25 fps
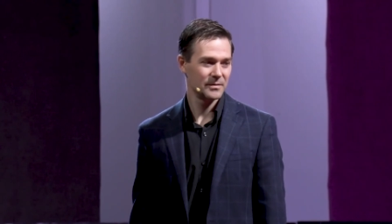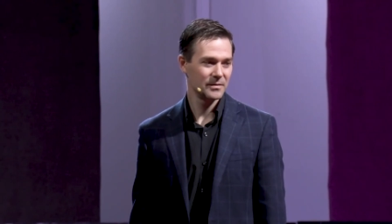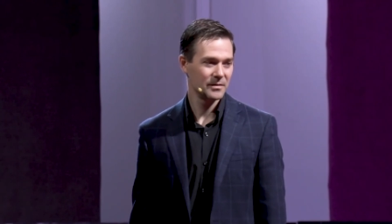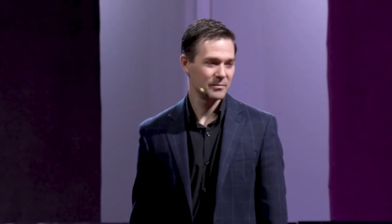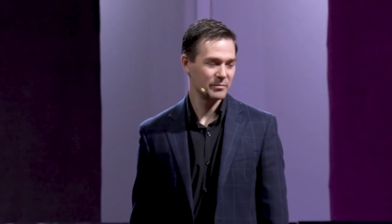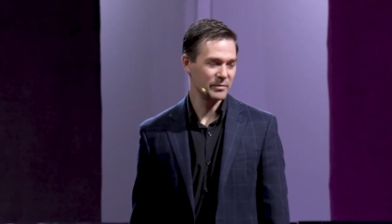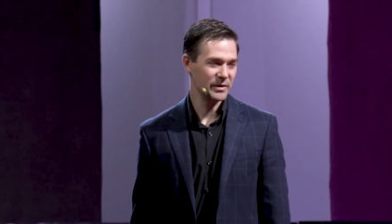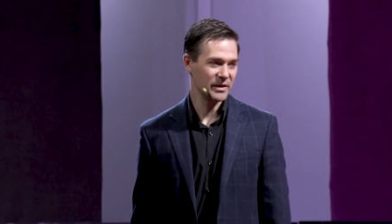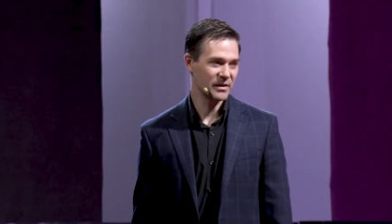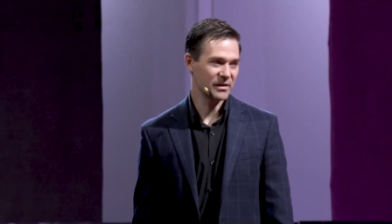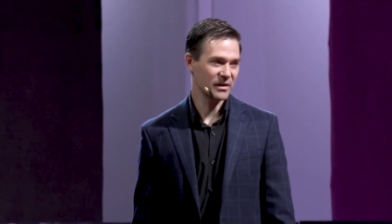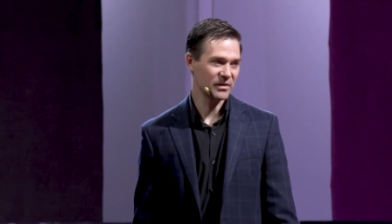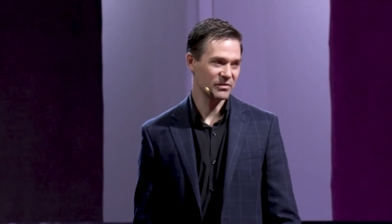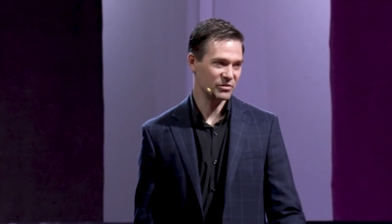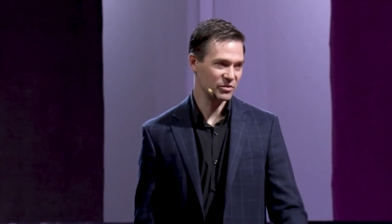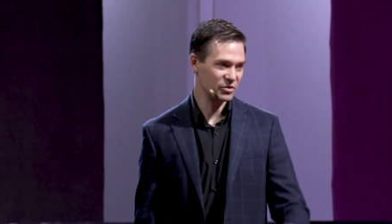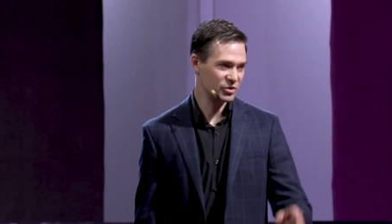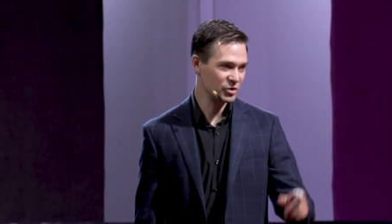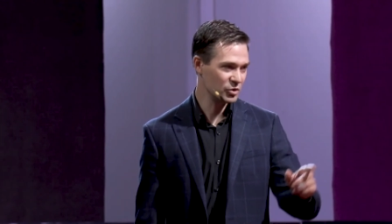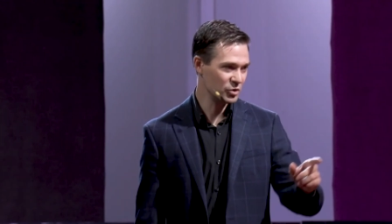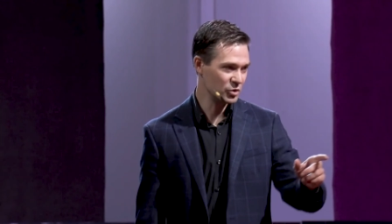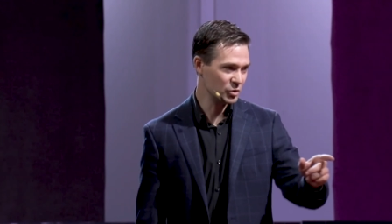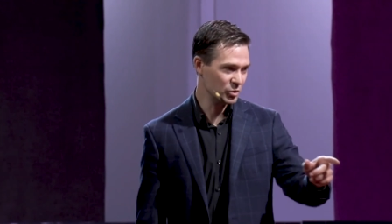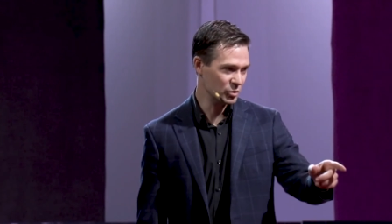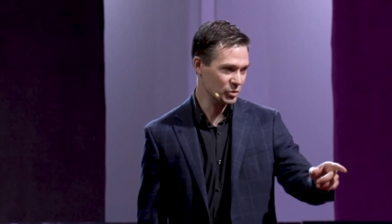because
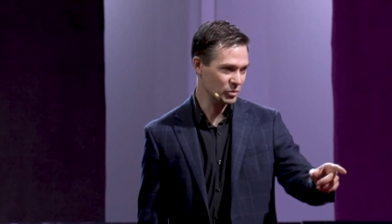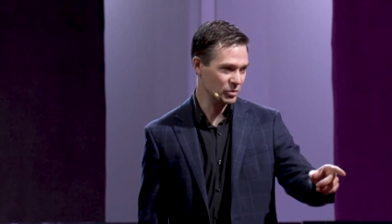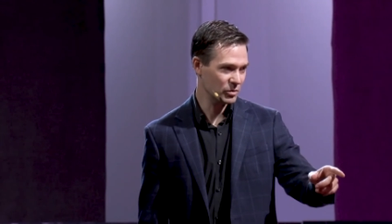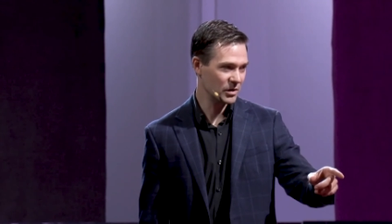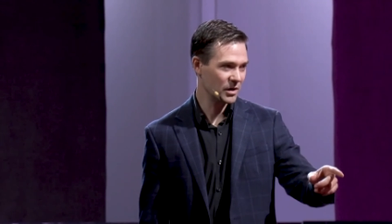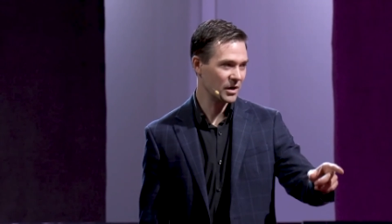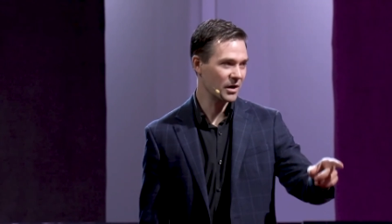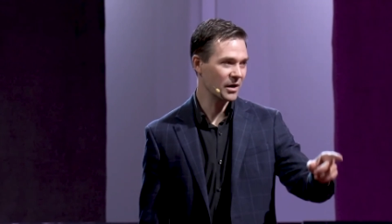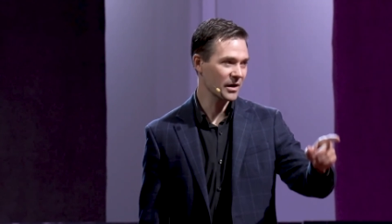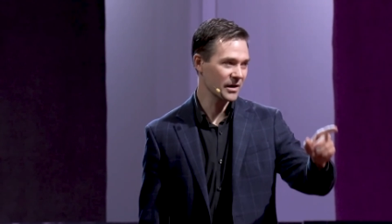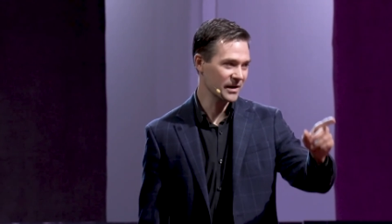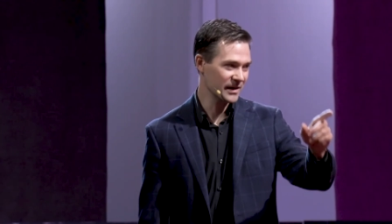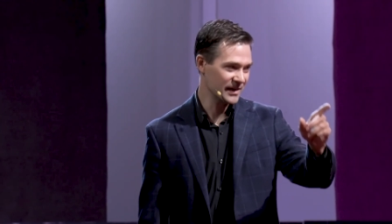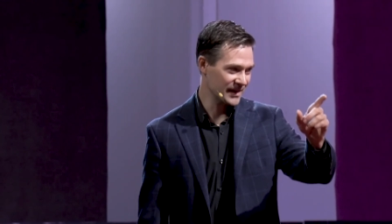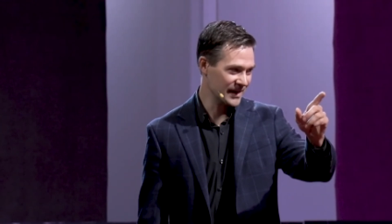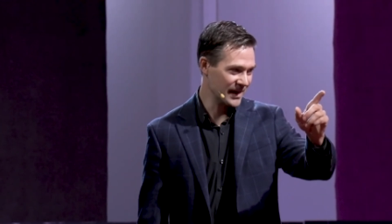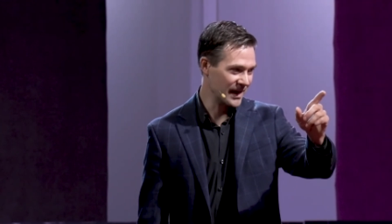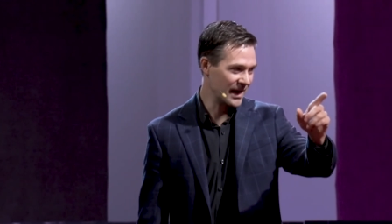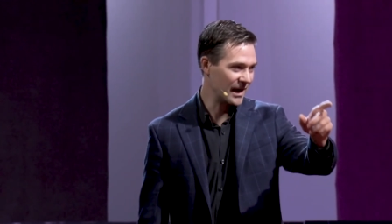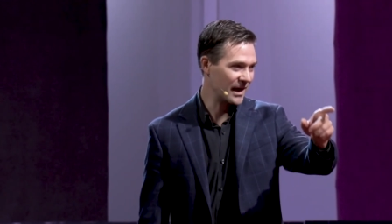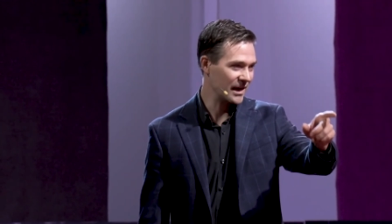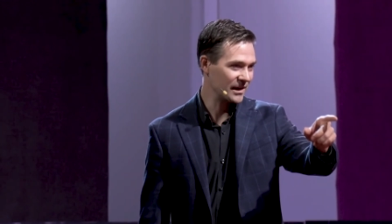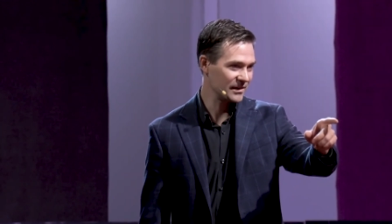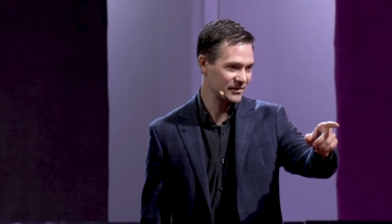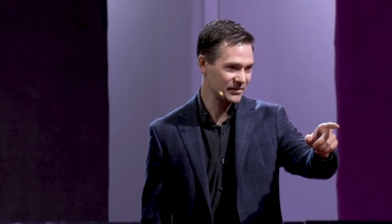you are
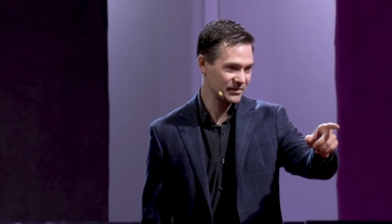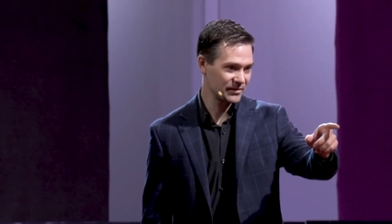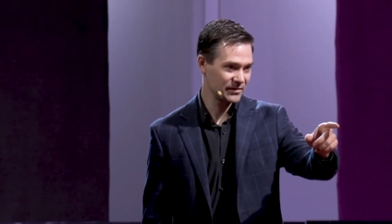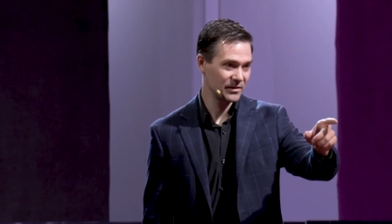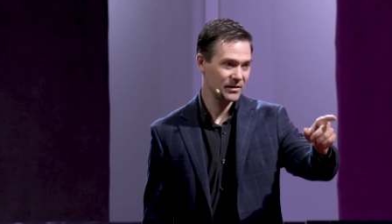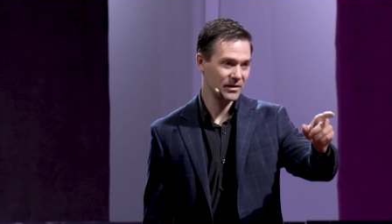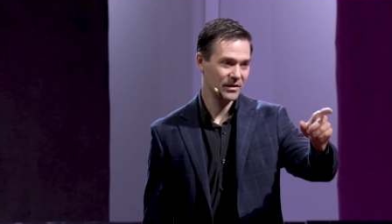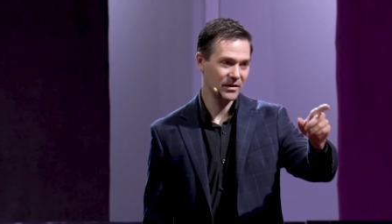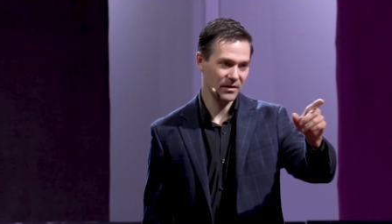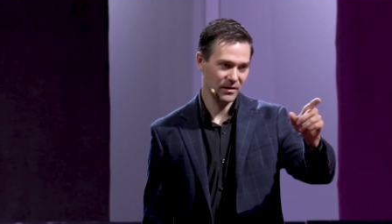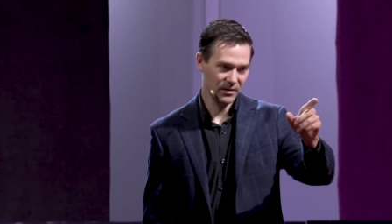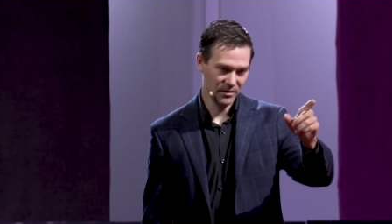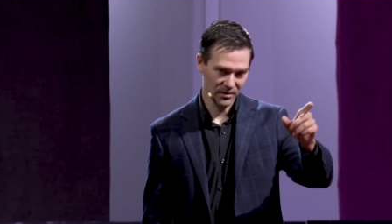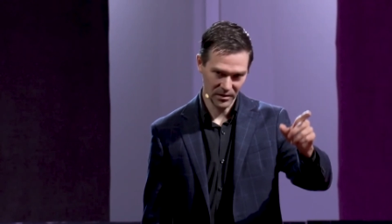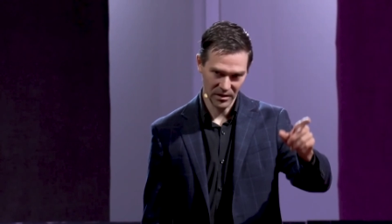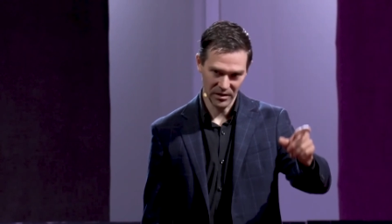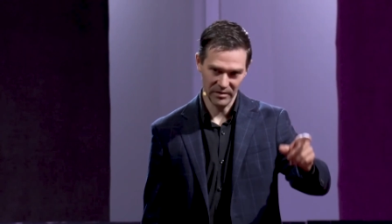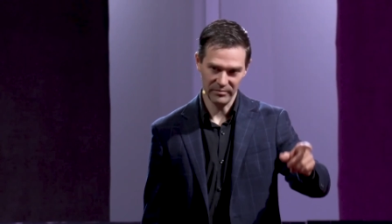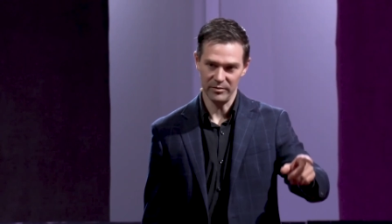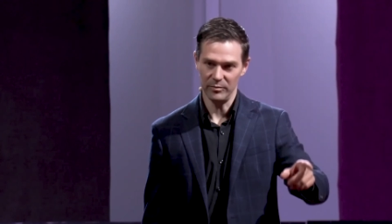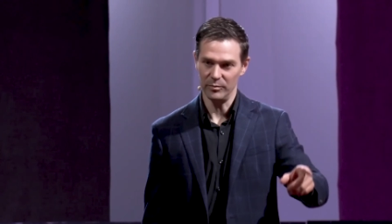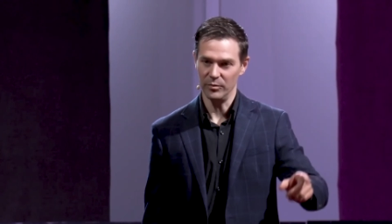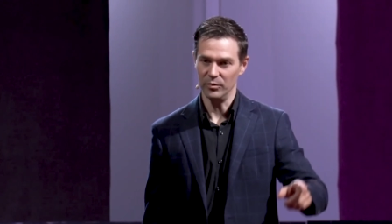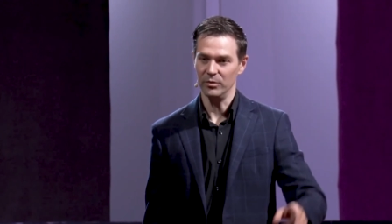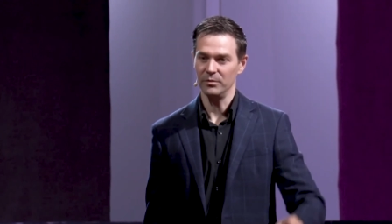not
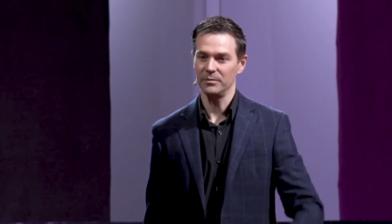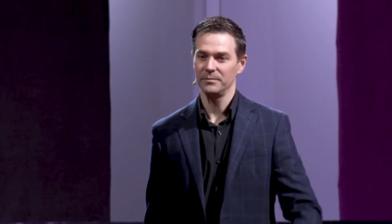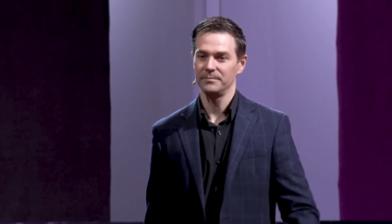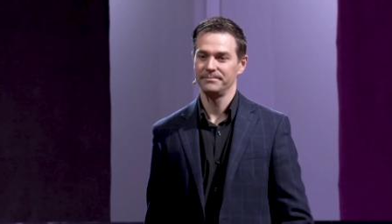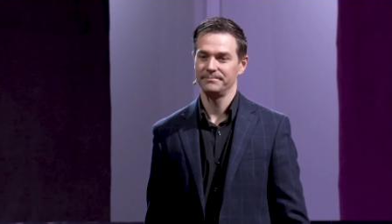lovable.